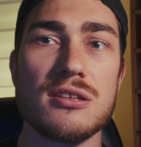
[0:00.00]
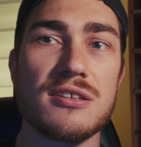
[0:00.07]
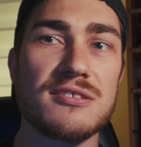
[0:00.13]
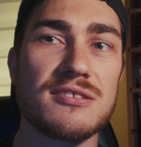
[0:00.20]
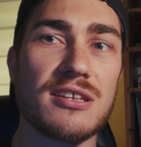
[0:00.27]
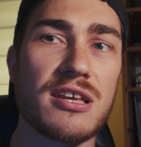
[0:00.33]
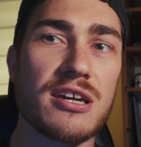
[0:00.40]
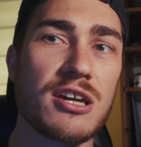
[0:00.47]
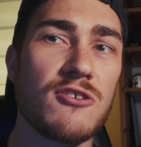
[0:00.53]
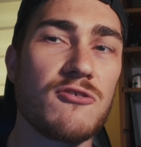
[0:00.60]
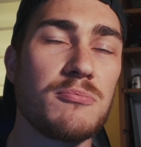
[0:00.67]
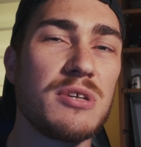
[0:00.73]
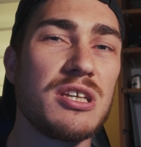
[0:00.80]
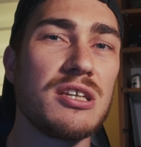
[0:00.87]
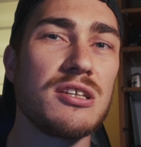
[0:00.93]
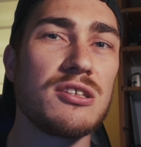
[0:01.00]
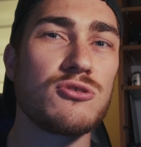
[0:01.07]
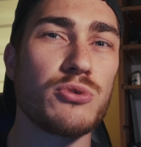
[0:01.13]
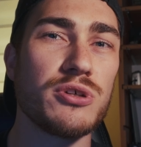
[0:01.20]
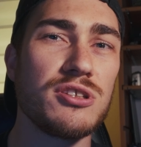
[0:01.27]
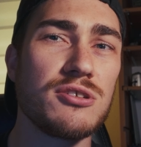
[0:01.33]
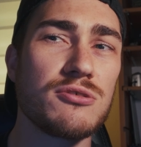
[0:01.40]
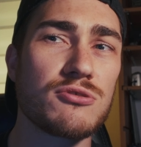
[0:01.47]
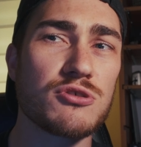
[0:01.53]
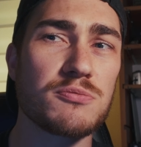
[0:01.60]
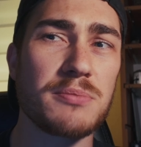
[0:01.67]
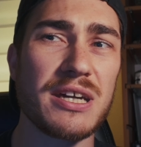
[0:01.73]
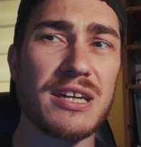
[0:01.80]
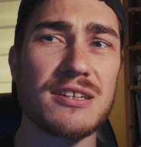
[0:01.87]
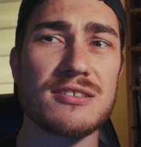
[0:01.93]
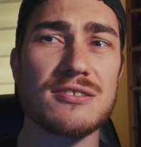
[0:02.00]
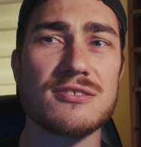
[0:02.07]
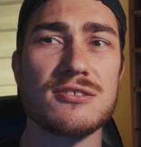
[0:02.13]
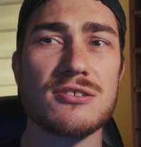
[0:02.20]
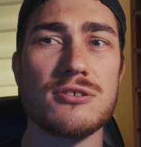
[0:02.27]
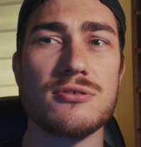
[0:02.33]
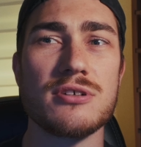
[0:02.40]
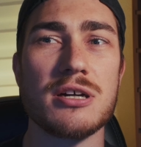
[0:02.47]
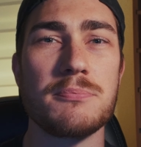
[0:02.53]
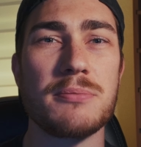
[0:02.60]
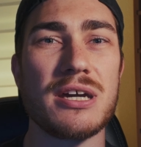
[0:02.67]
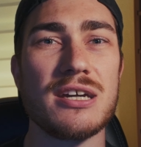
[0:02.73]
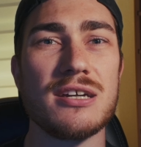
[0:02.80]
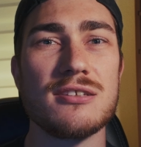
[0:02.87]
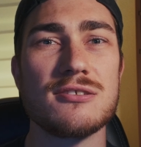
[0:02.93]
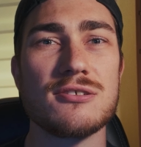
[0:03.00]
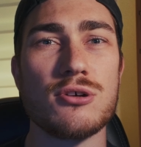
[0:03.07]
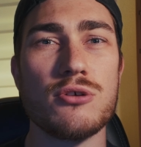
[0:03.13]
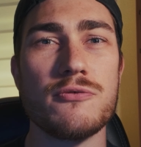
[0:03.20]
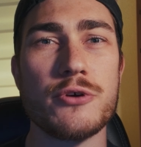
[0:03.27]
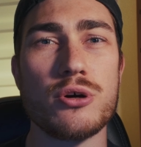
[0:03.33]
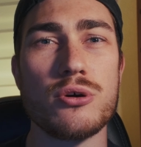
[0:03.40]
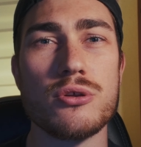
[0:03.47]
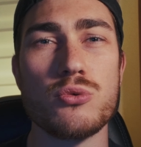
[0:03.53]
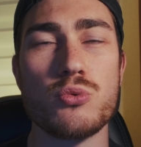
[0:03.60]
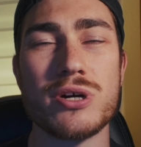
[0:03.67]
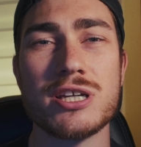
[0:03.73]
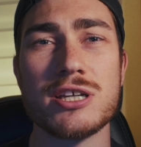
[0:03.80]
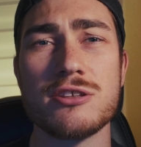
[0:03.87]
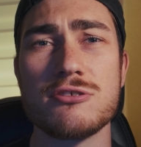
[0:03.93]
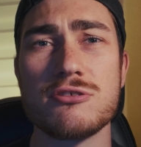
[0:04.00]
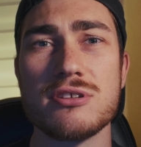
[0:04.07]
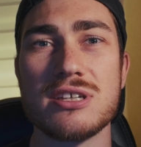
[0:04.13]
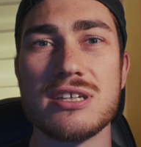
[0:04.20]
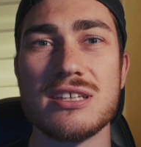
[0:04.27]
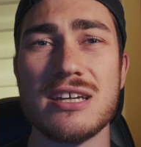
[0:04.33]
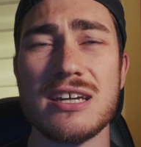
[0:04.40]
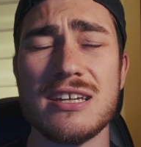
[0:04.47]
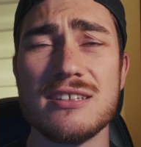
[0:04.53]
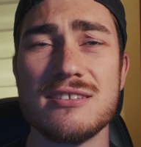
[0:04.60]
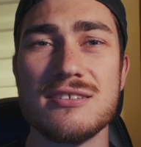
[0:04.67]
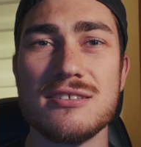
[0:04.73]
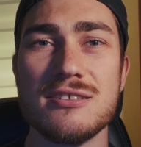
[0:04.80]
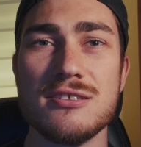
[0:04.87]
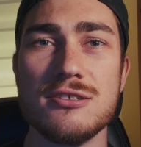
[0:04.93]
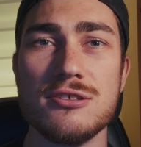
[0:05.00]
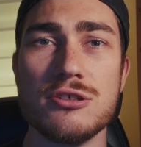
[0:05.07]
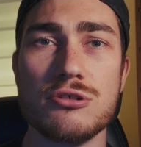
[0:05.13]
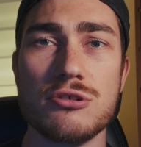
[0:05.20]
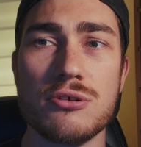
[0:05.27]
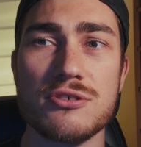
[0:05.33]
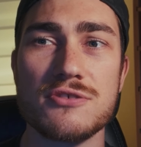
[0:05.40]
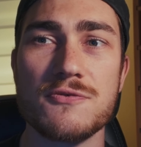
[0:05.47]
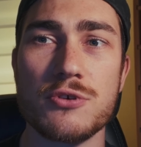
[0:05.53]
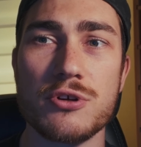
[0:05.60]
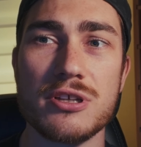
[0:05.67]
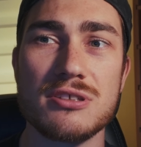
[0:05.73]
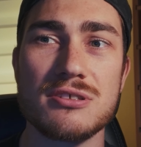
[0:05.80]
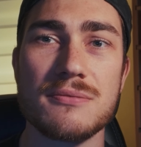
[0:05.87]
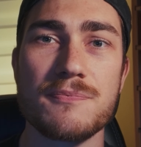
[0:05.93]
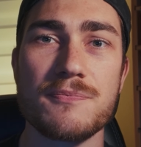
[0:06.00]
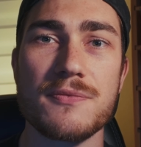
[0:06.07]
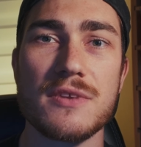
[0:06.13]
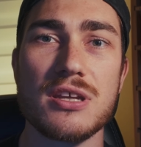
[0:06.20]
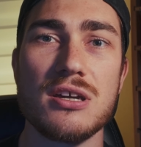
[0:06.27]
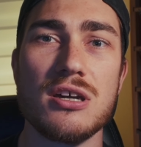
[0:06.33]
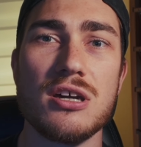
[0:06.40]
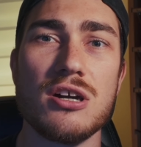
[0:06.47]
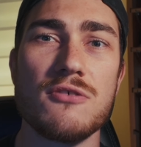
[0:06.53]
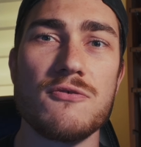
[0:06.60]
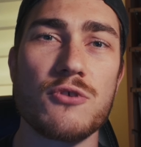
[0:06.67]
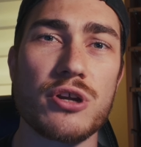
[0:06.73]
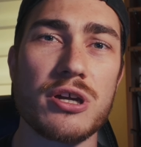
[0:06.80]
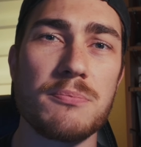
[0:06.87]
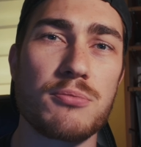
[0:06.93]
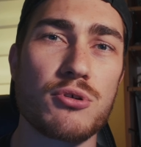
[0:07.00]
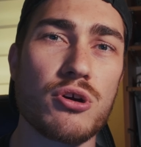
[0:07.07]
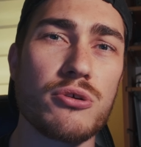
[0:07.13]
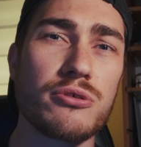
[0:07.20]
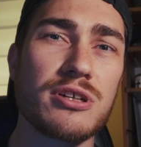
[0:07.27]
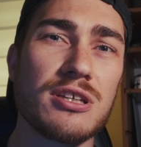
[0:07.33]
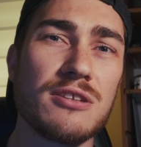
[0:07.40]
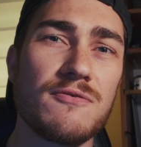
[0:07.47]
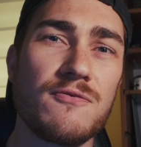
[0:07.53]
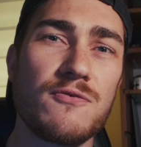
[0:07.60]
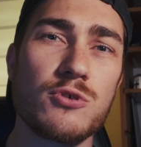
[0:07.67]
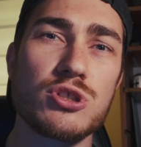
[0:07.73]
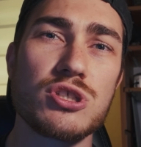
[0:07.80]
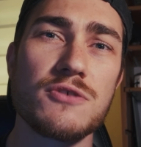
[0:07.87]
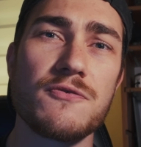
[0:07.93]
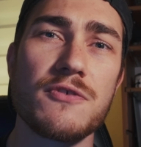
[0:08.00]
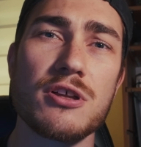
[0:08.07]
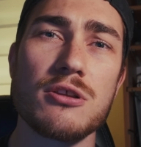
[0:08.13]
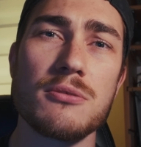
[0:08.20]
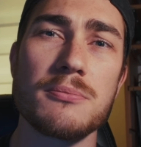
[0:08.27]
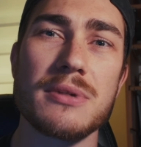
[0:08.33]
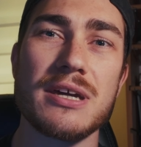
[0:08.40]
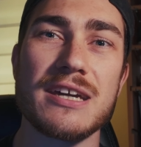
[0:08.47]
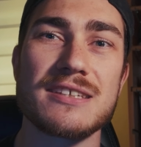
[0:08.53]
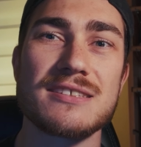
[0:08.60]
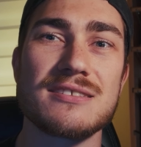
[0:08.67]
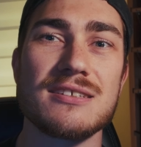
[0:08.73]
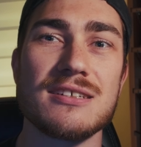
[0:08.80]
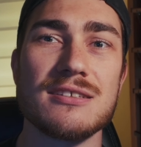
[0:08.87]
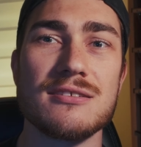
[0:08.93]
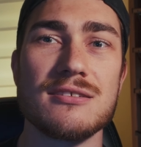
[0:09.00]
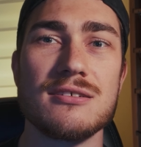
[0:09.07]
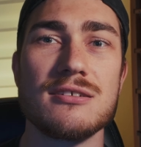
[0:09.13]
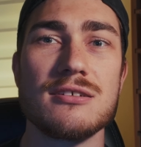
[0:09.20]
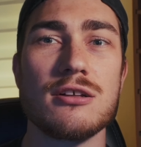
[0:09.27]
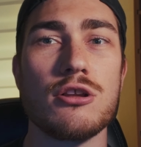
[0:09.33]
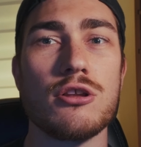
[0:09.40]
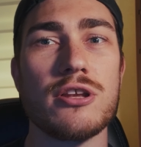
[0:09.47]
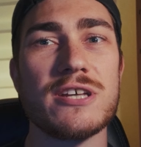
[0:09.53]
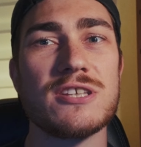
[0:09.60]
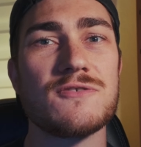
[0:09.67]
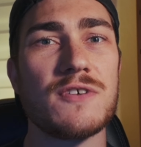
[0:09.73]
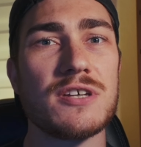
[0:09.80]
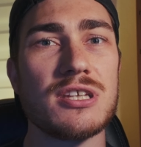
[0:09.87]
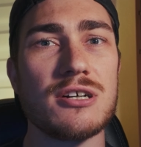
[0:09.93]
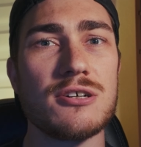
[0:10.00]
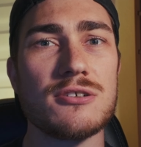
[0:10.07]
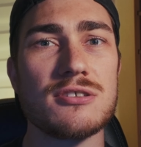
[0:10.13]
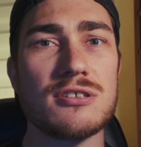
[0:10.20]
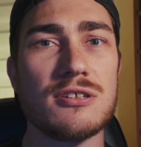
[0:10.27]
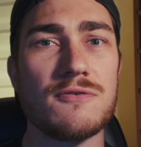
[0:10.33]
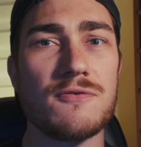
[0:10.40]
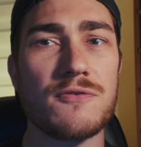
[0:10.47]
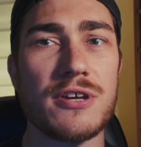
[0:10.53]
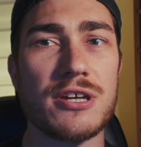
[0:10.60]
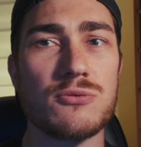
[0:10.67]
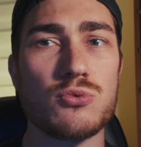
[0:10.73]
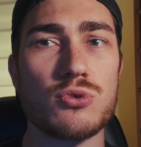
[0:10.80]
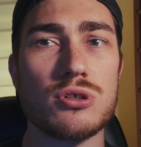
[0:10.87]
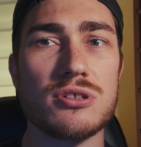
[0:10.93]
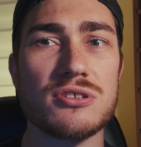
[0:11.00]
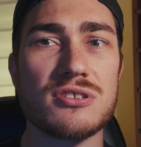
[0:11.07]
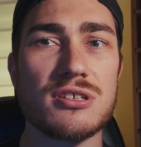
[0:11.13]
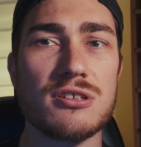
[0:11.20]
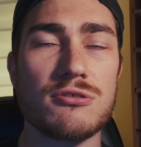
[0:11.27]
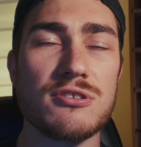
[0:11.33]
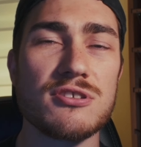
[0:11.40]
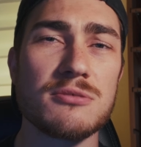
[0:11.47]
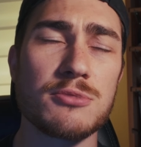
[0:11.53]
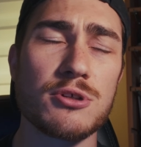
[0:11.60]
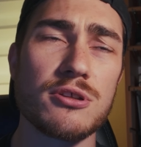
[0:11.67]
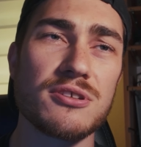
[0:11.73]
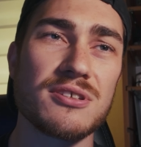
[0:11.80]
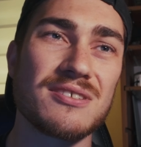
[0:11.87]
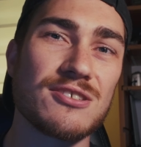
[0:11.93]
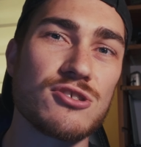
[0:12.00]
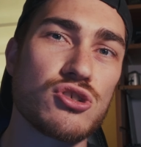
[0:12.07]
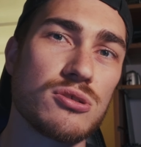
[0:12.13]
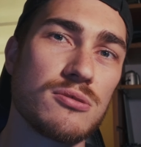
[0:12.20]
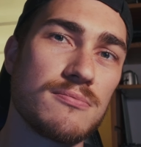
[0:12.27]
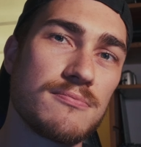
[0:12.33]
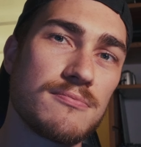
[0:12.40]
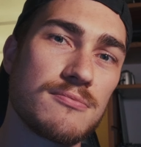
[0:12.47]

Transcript: The seller gave me 20 euros back, so I paid overall 180 euros for it. For a broken Fujifilm X10. Let's find out if that was a reasonable decision.